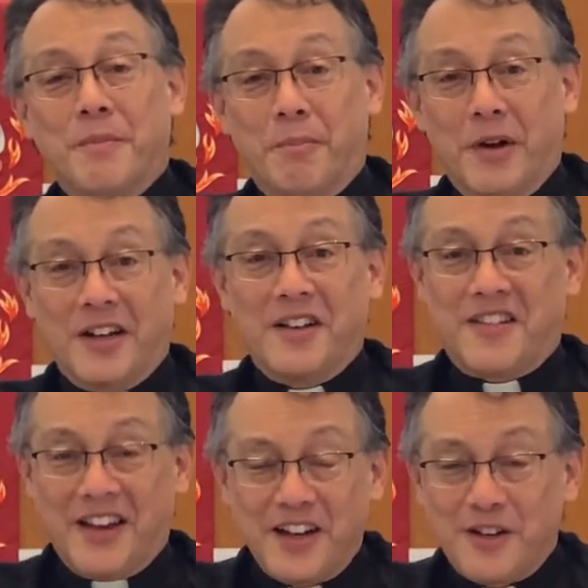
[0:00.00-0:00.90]
But
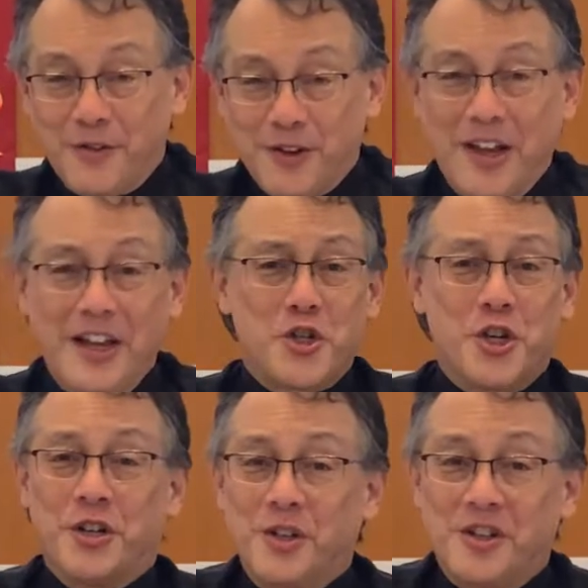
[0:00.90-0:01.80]

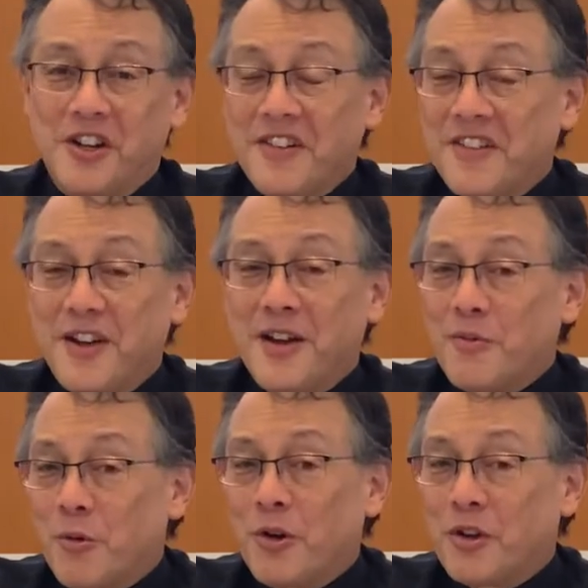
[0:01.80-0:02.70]
sanctification does not
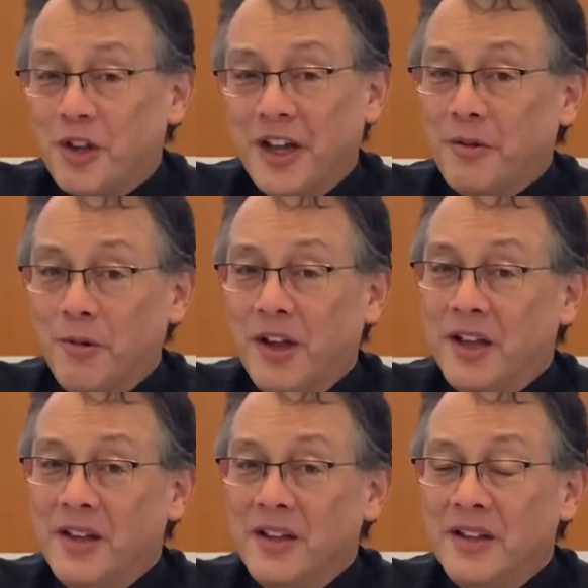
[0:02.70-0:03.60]
work that way.
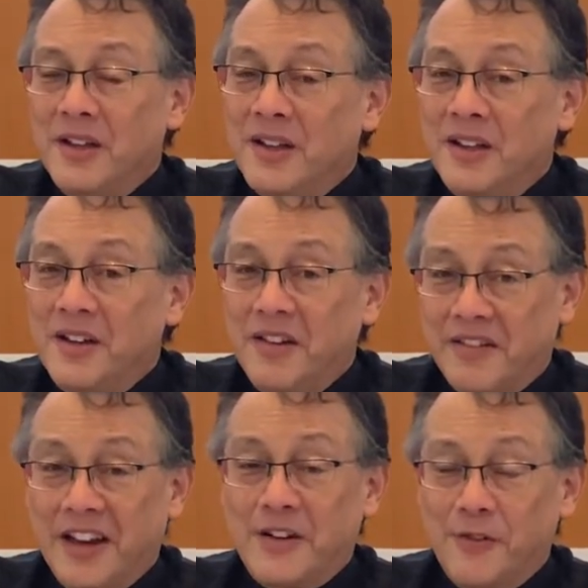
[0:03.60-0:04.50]

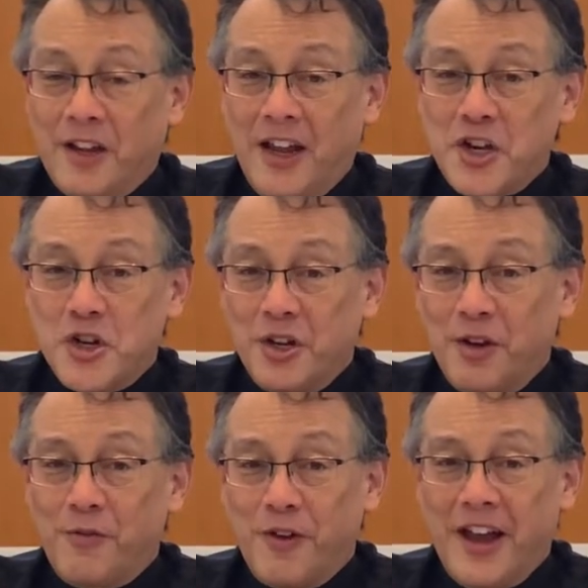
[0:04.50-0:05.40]
Sanctification,
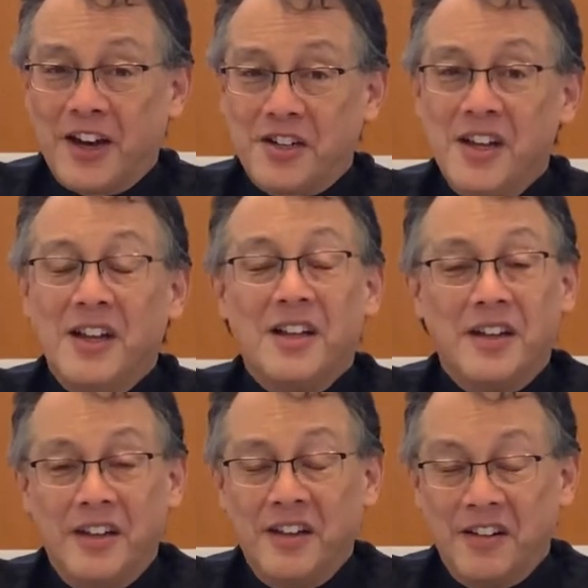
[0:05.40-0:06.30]
in fact,
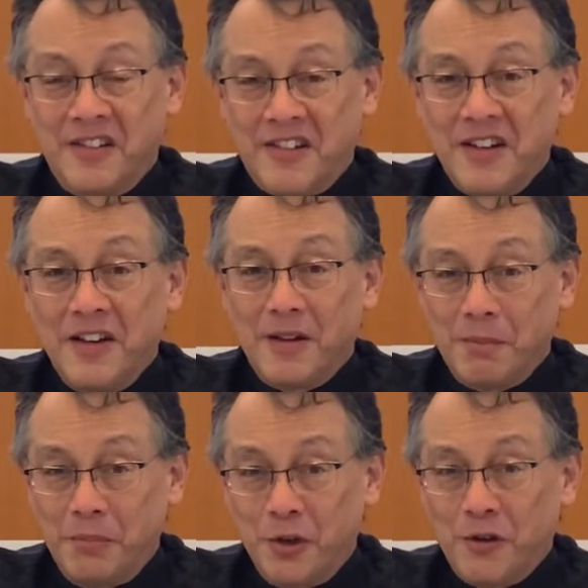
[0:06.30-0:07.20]
is
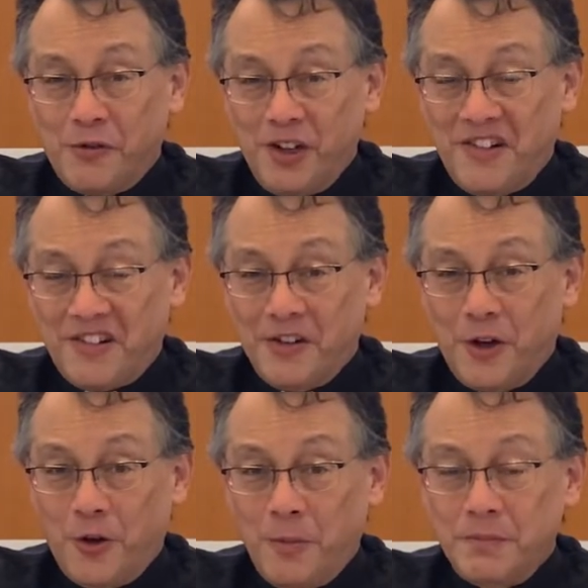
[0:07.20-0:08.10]
beautifully
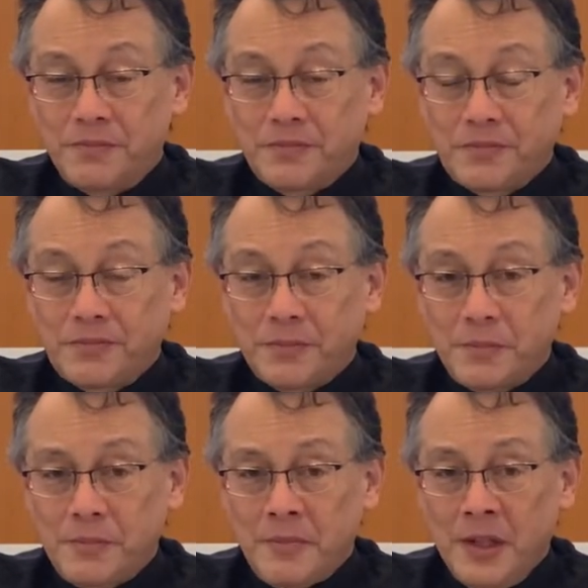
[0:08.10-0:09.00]
slow.
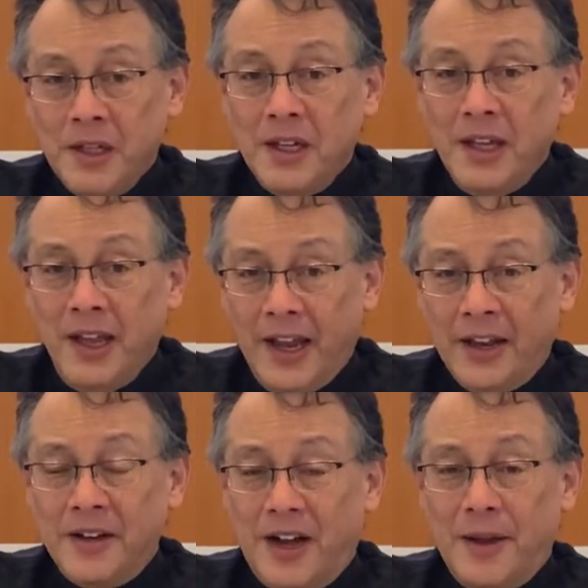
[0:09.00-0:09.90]

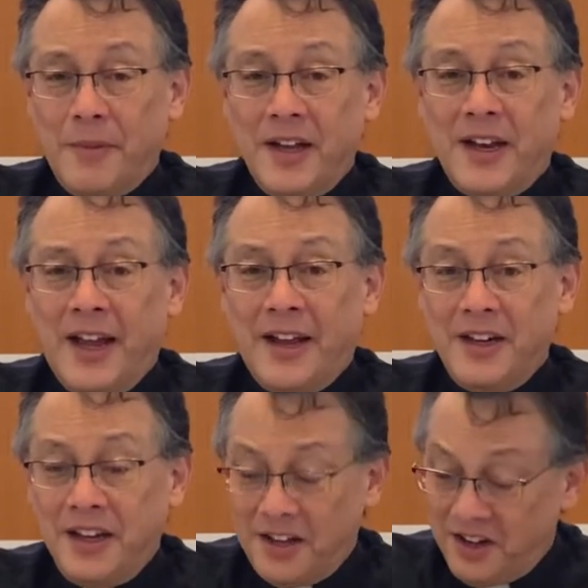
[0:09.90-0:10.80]
And I might add,
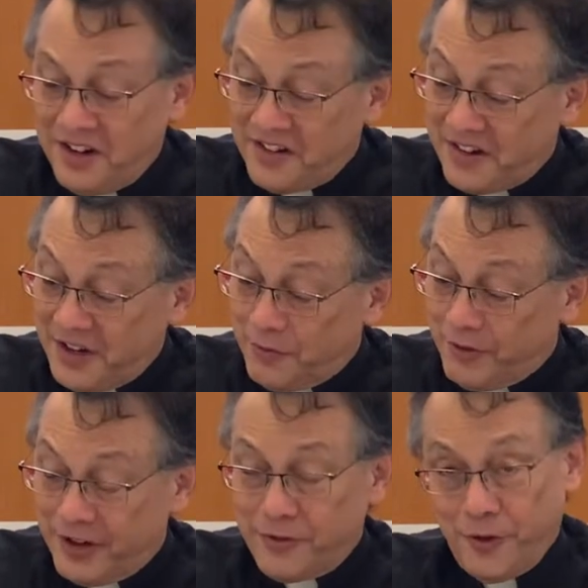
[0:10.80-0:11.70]
it is
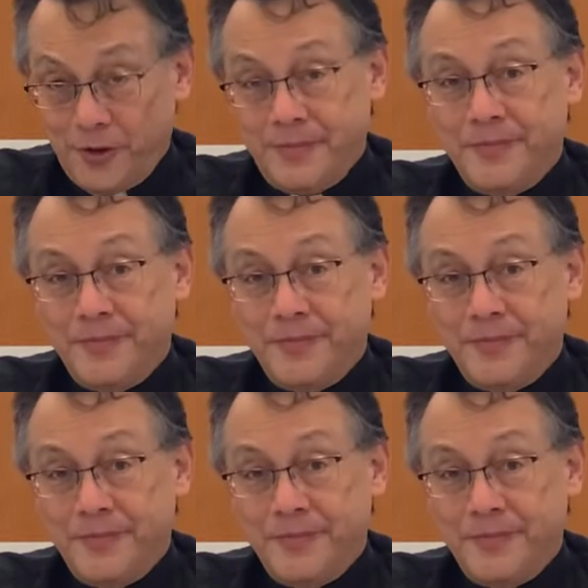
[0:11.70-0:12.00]
eventful.